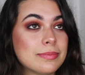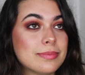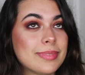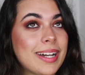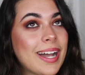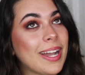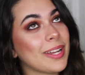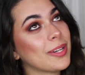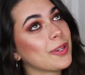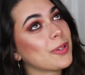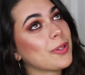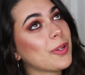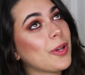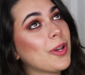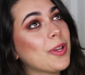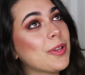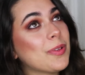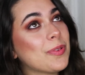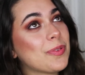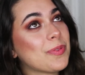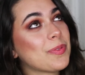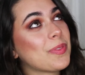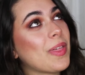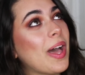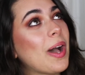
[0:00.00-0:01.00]
I don't know
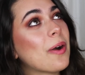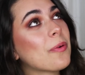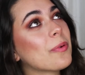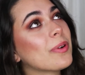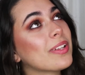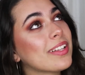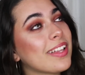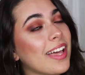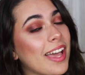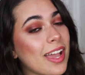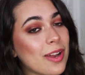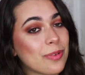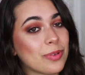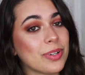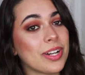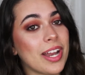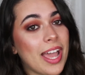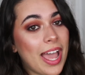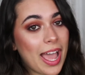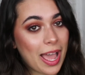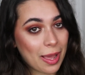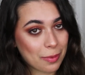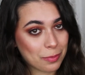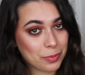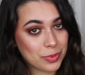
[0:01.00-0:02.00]
if that will ever
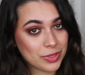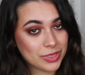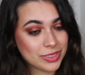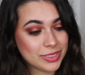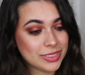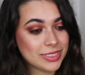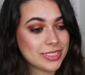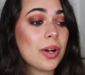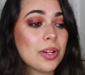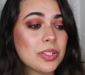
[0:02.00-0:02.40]
happen.